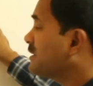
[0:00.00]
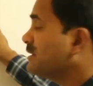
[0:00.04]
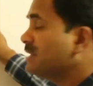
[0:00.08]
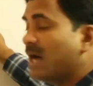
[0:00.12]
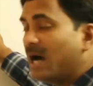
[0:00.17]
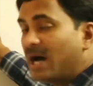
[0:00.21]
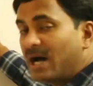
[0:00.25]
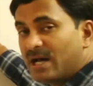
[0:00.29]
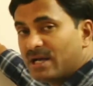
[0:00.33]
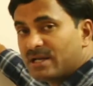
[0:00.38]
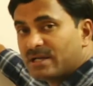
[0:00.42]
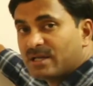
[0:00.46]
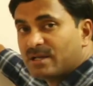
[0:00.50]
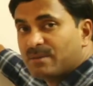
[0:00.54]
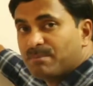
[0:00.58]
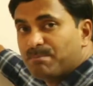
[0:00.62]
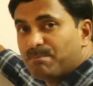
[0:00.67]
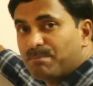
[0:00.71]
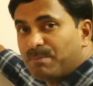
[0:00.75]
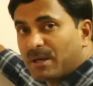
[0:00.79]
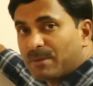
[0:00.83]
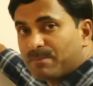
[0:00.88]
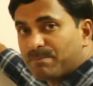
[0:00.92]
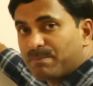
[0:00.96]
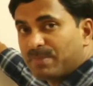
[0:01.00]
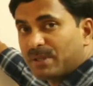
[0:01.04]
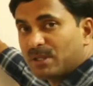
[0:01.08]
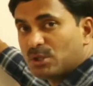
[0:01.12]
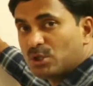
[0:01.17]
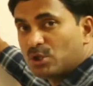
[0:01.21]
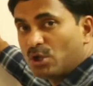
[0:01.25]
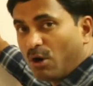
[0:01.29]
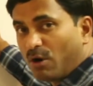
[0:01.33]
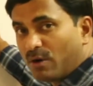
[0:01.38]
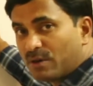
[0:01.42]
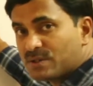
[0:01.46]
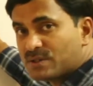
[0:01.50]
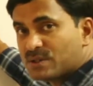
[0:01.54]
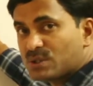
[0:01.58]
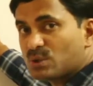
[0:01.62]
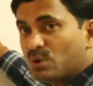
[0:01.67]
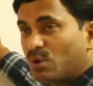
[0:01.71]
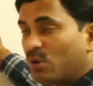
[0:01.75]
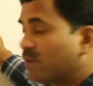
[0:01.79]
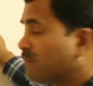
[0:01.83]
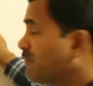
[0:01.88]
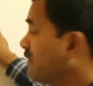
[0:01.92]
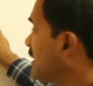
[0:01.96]
dark purple
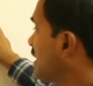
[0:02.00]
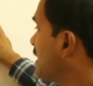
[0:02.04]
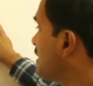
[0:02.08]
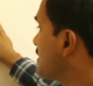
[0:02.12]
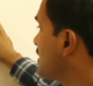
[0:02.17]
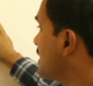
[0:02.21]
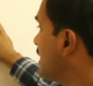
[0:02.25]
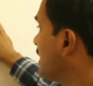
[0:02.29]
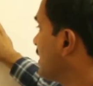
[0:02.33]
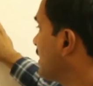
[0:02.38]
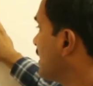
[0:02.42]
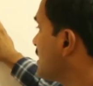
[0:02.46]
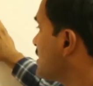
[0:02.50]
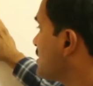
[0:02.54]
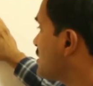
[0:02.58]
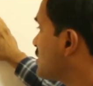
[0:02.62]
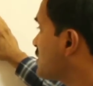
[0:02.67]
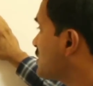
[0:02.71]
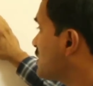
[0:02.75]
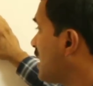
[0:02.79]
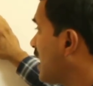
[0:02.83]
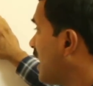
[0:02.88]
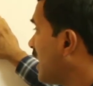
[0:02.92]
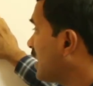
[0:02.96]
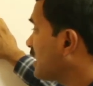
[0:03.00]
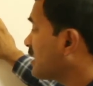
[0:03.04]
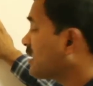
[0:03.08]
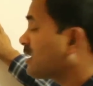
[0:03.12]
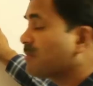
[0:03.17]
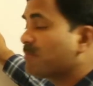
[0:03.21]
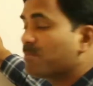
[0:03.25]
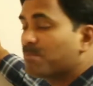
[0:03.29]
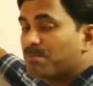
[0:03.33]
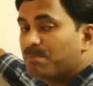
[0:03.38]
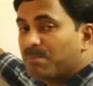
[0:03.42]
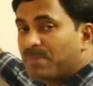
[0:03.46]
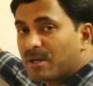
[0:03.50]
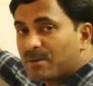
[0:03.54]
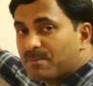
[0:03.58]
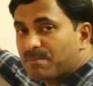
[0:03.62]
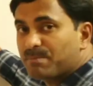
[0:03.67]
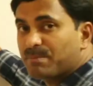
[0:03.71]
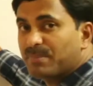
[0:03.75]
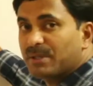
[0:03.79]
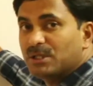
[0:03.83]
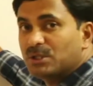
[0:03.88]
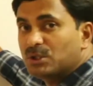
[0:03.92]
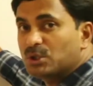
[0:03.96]
dots, or we can say it as dark
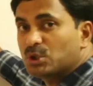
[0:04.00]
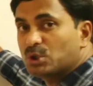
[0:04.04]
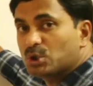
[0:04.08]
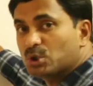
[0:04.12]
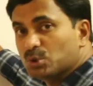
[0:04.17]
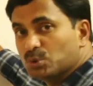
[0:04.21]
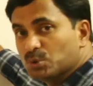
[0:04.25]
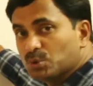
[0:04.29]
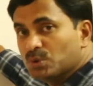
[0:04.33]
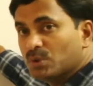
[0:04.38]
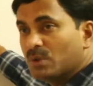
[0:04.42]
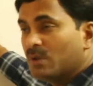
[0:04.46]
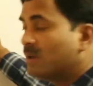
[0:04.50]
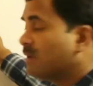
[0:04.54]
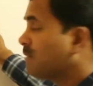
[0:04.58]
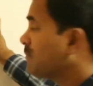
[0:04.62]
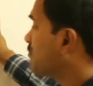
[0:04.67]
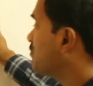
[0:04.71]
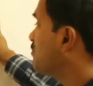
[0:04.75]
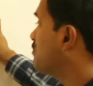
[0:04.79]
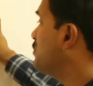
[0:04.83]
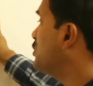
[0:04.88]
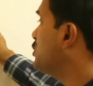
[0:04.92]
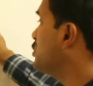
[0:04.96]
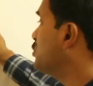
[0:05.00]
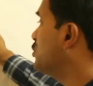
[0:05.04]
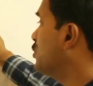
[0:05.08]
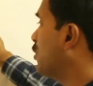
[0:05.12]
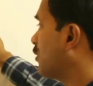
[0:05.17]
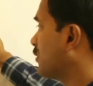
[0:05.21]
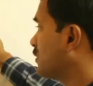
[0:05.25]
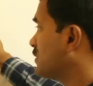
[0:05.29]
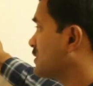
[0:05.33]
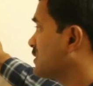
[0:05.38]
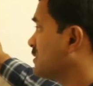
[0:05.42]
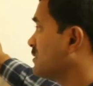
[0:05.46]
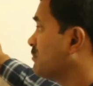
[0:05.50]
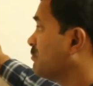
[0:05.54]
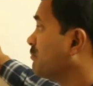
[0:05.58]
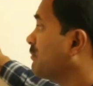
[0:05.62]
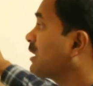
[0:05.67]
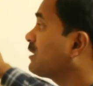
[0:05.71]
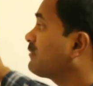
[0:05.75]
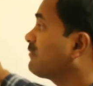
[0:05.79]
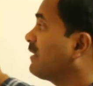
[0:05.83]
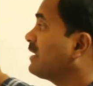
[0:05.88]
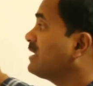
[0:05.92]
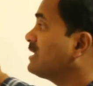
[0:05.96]
purple to blue dots.
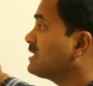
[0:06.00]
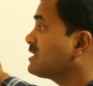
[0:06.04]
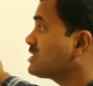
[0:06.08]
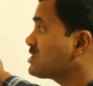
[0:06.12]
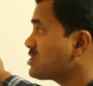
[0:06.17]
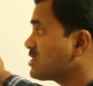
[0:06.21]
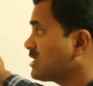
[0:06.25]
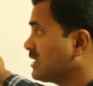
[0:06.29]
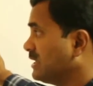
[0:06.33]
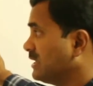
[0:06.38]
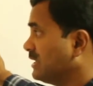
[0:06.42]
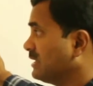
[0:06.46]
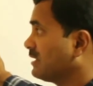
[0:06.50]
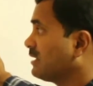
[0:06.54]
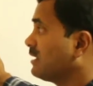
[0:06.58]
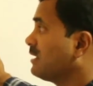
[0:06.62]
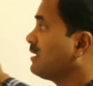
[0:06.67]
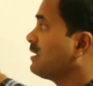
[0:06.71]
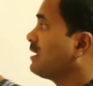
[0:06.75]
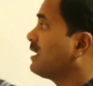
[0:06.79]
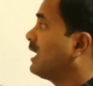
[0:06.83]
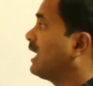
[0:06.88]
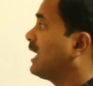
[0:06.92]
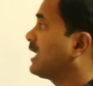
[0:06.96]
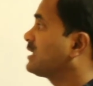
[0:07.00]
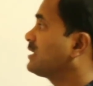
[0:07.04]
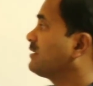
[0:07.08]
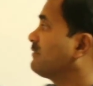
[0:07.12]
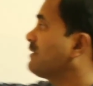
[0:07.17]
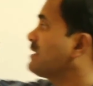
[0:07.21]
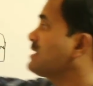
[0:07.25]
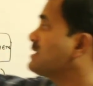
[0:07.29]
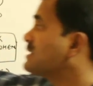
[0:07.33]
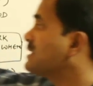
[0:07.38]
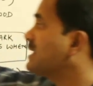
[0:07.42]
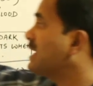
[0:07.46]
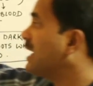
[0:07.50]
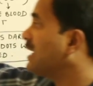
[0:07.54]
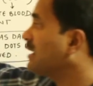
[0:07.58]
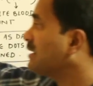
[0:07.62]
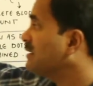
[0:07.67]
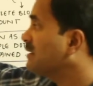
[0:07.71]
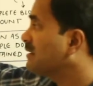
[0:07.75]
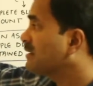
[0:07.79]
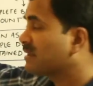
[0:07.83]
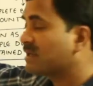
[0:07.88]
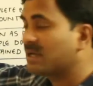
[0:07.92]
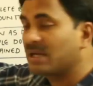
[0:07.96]
But when stained, otherwise they
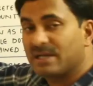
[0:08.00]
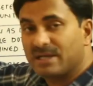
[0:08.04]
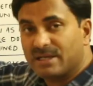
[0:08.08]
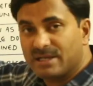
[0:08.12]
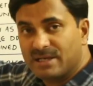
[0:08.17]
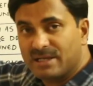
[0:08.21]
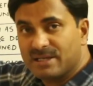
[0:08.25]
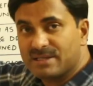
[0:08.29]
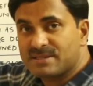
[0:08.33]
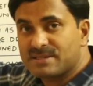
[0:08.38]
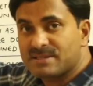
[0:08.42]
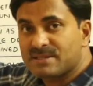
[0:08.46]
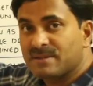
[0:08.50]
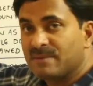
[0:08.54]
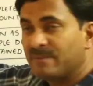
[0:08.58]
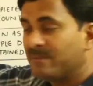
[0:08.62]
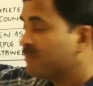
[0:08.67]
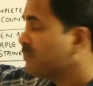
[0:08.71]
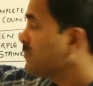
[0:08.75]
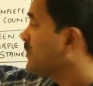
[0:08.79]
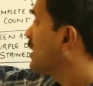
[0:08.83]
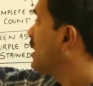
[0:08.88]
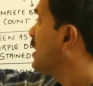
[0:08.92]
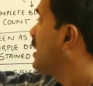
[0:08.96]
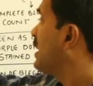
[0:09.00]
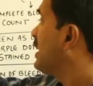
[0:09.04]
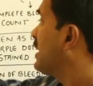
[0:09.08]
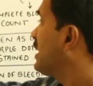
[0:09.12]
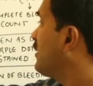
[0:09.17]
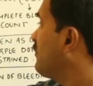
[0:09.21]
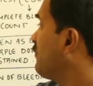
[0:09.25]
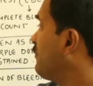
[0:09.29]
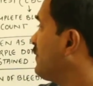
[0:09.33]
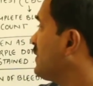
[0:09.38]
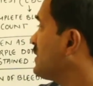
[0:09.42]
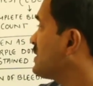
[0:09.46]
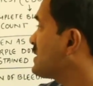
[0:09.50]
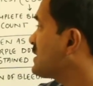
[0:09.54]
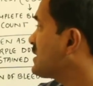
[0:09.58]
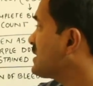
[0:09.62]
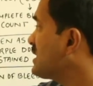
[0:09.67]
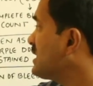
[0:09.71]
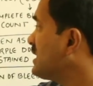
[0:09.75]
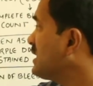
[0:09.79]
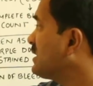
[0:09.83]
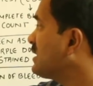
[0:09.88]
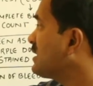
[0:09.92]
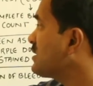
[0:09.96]
are colorless. If we
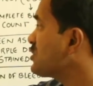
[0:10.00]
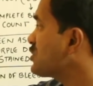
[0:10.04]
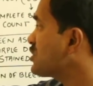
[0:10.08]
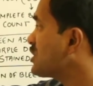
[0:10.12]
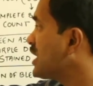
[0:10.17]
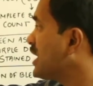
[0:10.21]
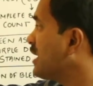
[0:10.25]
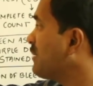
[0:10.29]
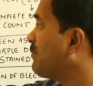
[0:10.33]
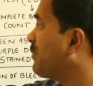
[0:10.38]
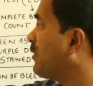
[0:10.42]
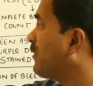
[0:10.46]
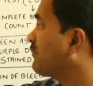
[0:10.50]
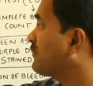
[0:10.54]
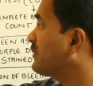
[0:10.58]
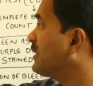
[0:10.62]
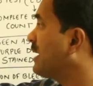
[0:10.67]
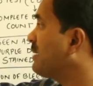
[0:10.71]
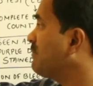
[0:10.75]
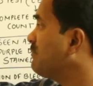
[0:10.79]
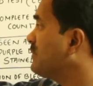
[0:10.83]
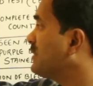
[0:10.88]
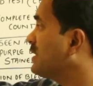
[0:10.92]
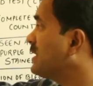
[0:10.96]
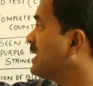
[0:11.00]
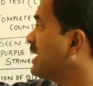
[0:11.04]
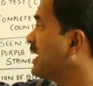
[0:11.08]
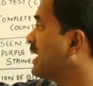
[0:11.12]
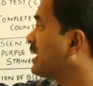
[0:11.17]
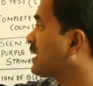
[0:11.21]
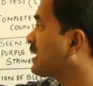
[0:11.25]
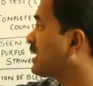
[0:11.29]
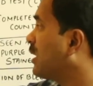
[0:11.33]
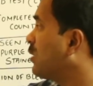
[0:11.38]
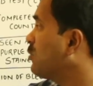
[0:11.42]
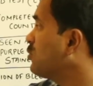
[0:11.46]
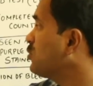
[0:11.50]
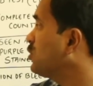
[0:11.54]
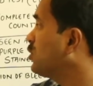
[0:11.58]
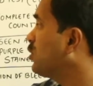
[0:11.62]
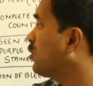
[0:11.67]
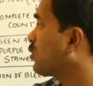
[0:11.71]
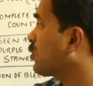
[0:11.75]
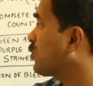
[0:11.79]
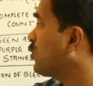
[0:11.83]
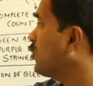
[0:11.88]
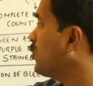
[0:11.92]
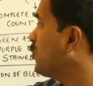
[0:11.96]
see the shape of them, they are round
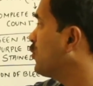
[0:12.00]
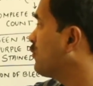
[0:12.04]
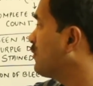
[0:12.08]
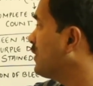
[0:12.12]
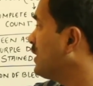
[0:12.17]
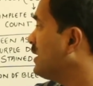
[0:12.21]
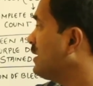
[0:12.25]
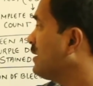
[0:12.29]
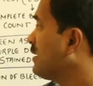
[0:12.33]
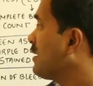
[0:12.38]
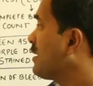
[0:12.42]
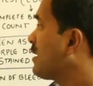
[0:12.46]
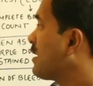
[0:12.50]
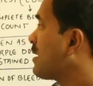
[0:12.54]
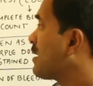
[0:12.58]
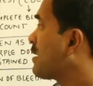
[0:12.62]
or oval,